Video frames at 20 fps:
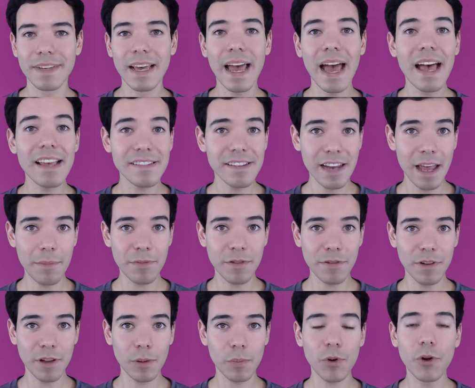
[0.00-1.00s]
As an app
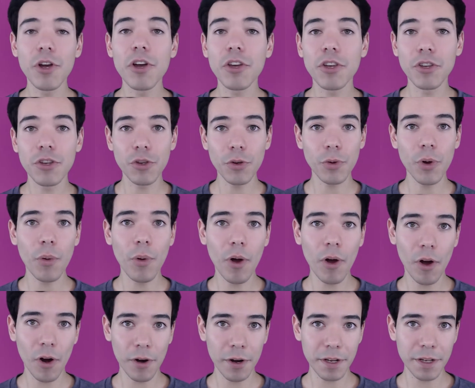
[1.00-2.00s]
developer, you know how
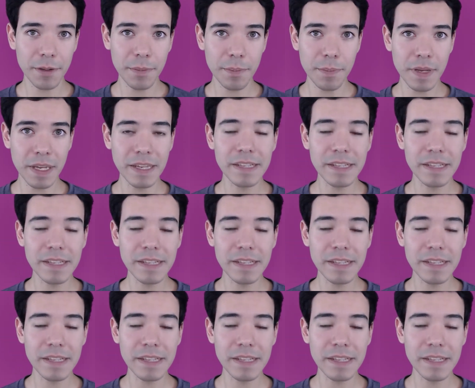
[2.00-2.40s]
hard it can be